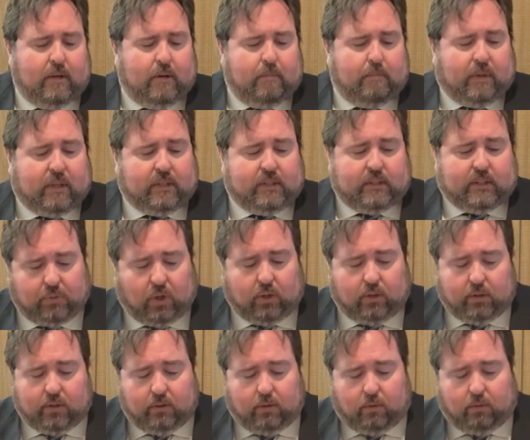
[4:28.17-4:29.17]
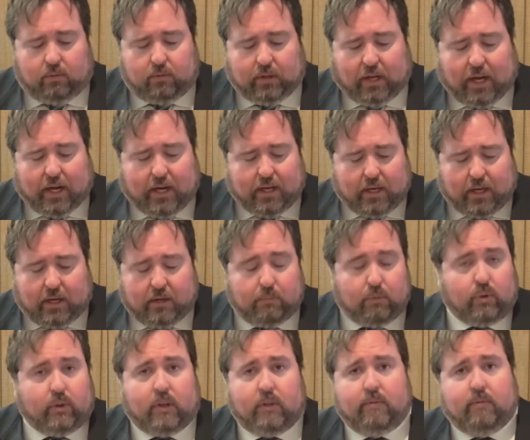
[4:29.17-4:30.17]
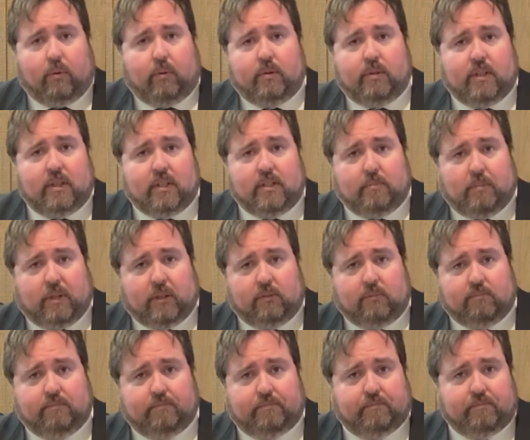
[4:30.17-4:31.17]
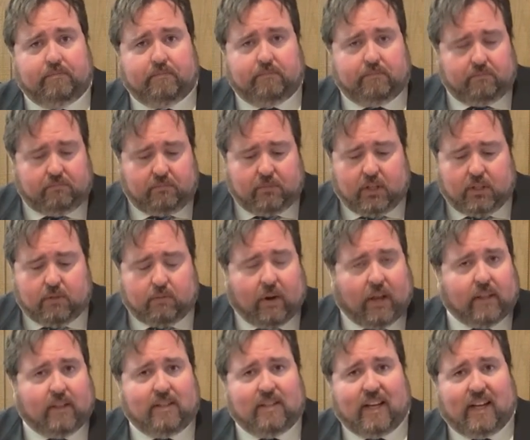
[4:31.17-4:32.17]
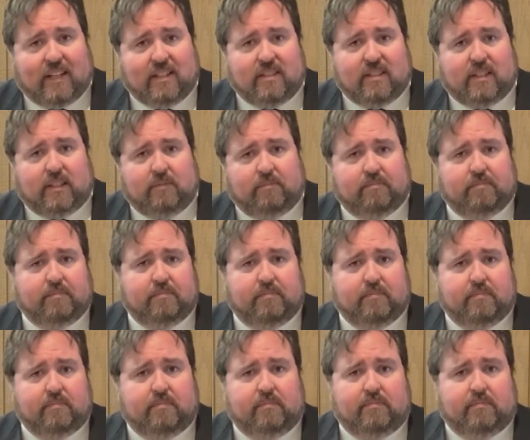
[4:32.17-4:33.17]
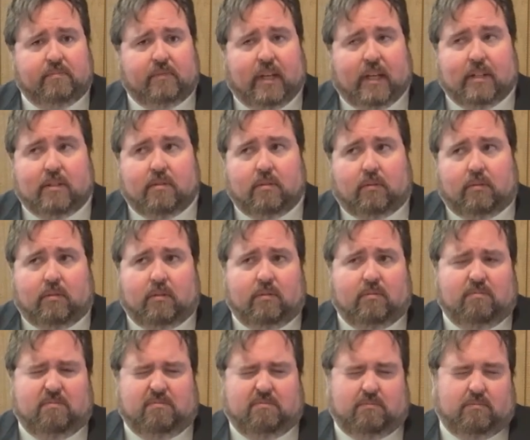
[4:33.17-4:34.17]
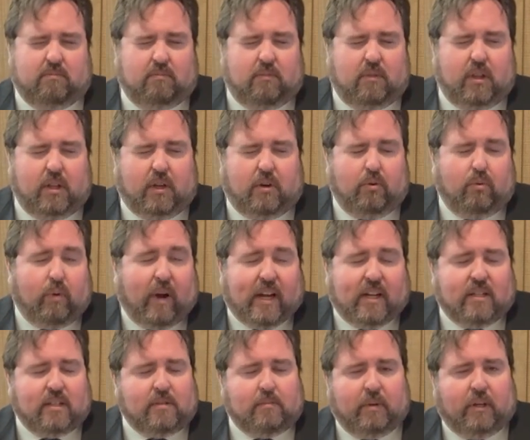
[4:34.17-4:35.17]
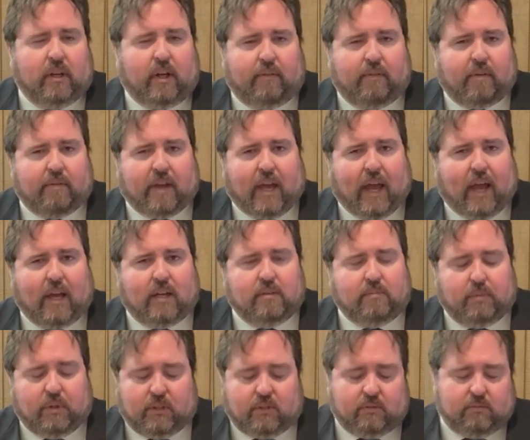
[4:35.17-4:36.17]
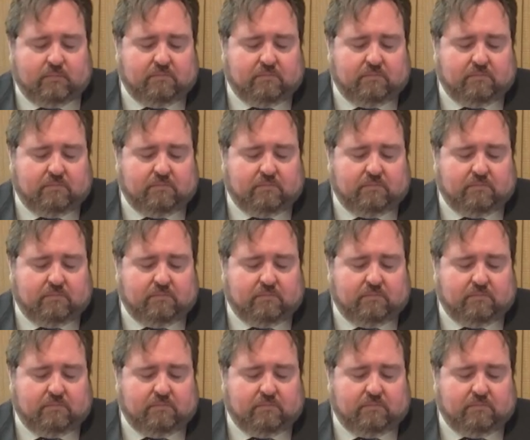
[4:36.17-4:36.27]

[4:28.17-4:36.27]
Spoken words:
But all in all, I'm looking forward to this meal. It's rather tasty. It's not the greatest meal I've ever had, but